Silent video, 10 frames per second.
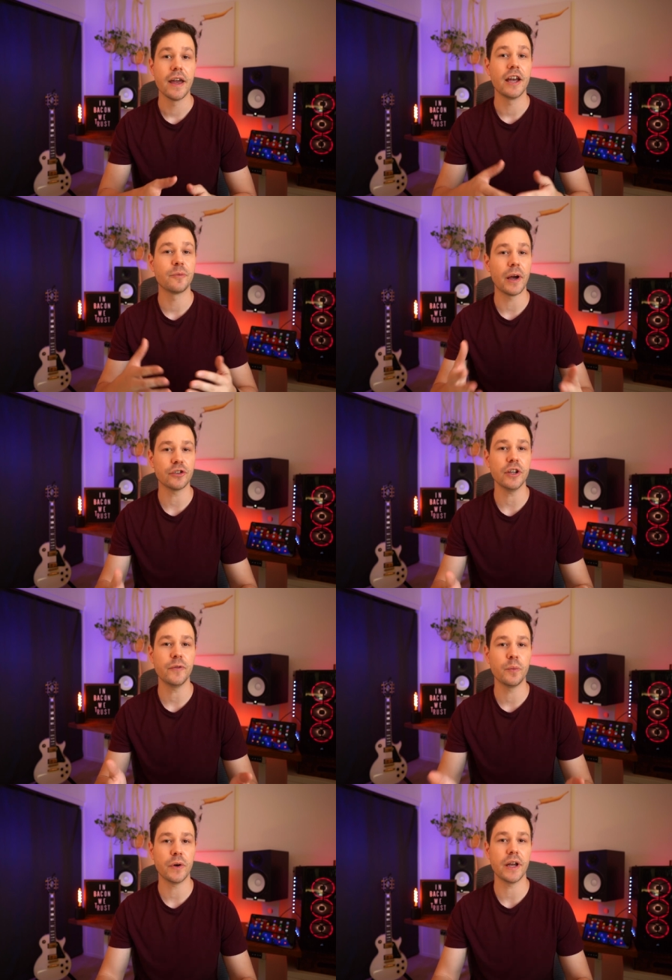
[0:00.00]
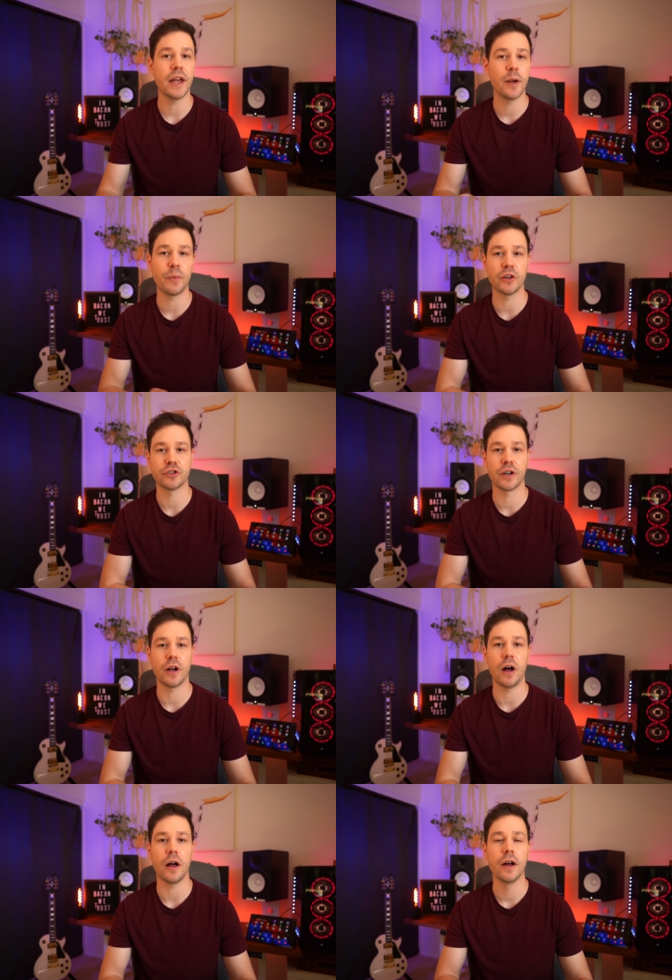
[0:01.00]
especially if you put any pressure at
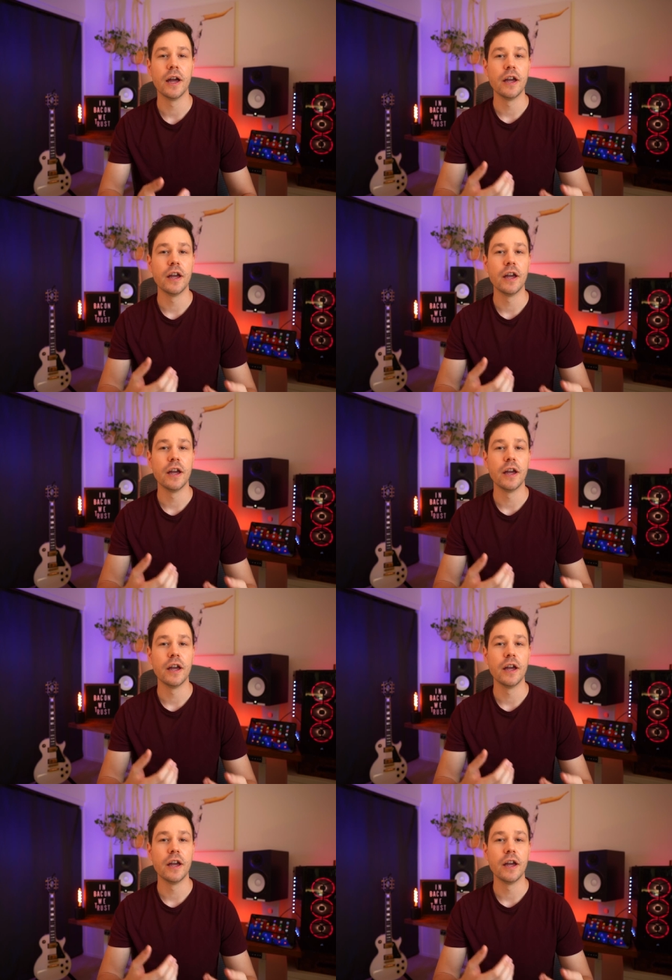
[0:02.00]
all.